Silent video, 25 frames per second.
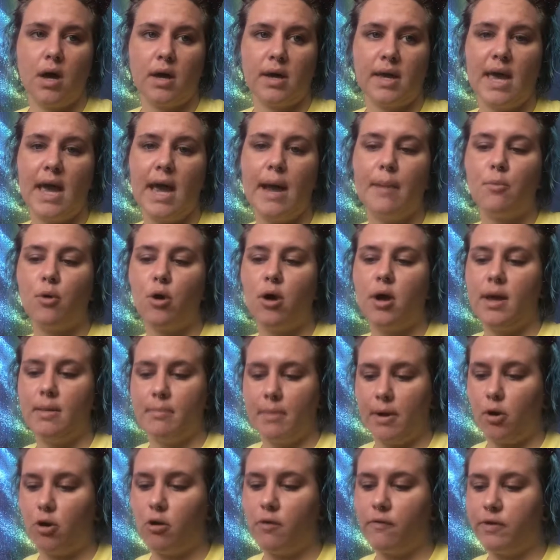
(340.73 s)
camera in
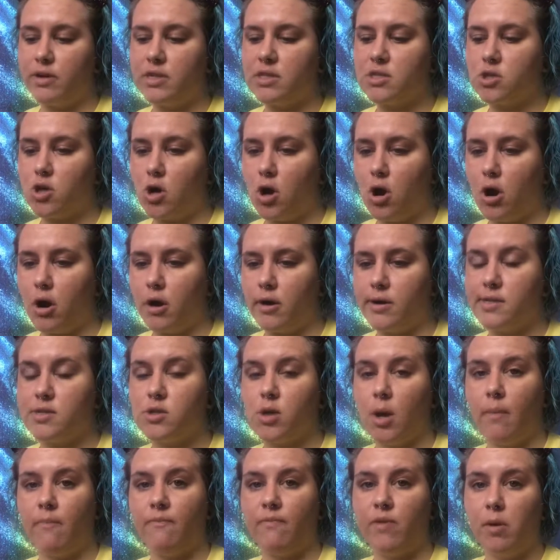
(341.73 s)
my girlfriend's car,
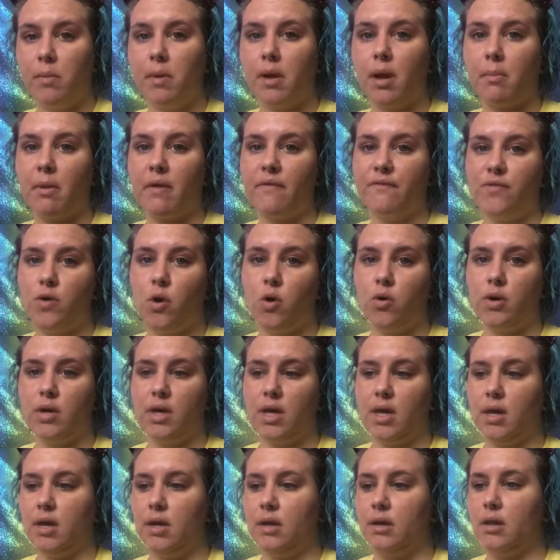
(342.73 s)
so I'm filming on my phone
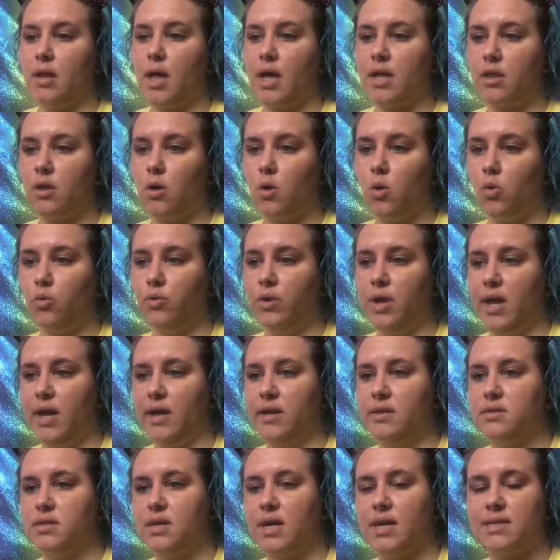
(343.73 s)
again, like the old
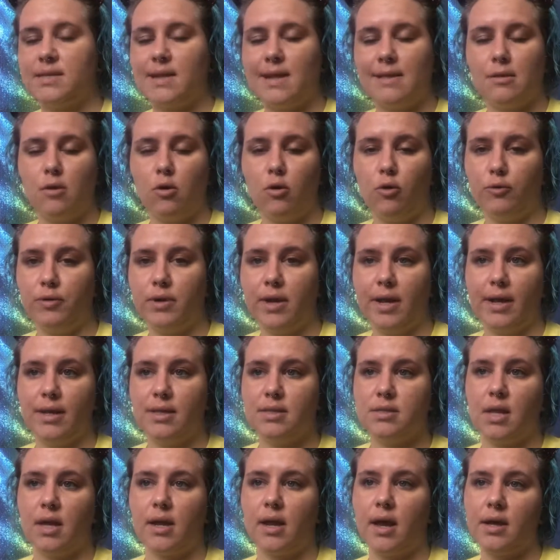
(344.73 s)
days. And I say the old
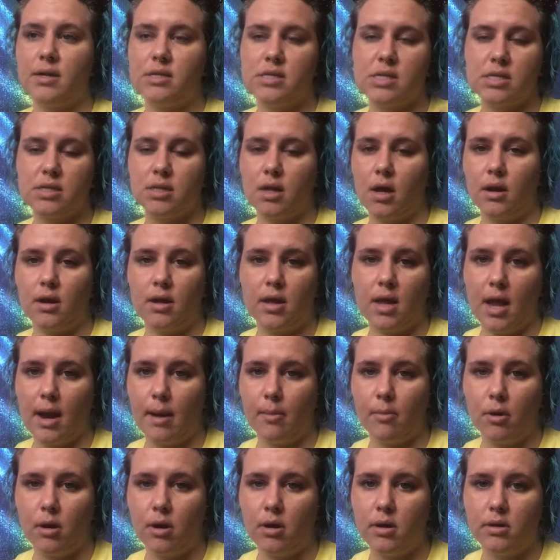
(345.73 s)
days, like I just got a
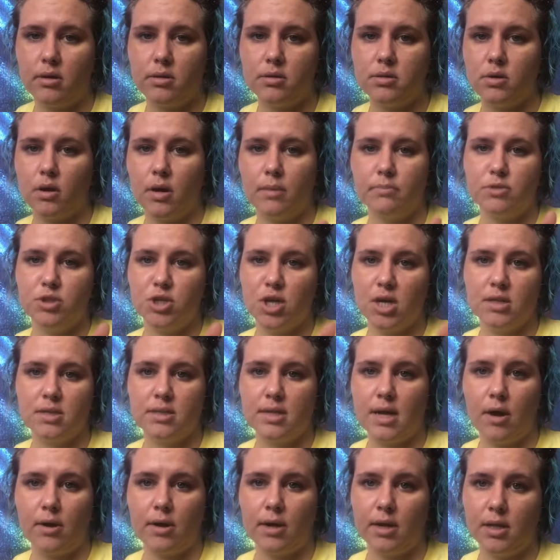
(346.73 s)
camera, so I'm just
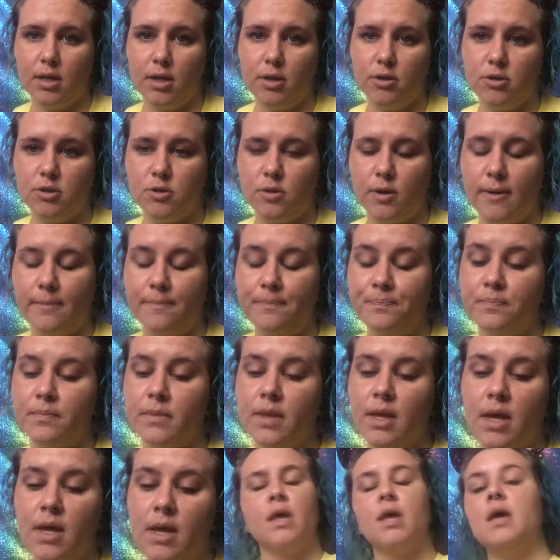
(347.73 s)
now getting used to it.
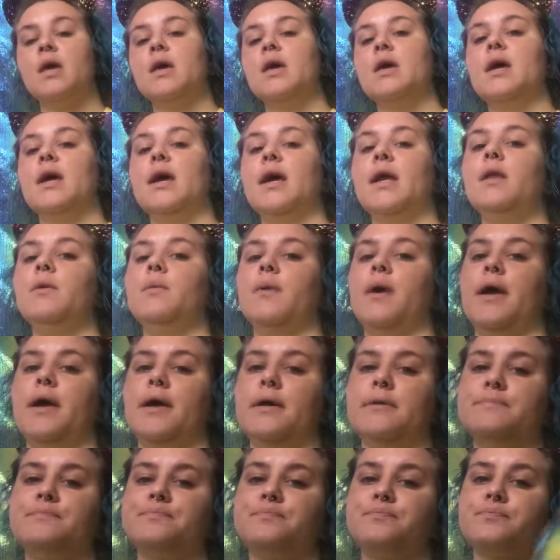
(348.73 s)

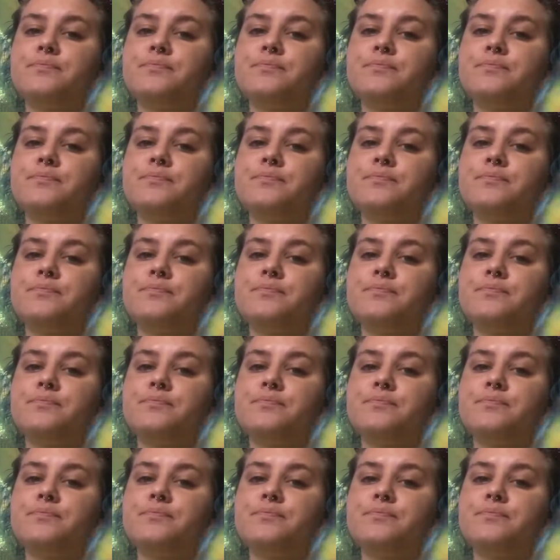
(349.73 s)
Anyway,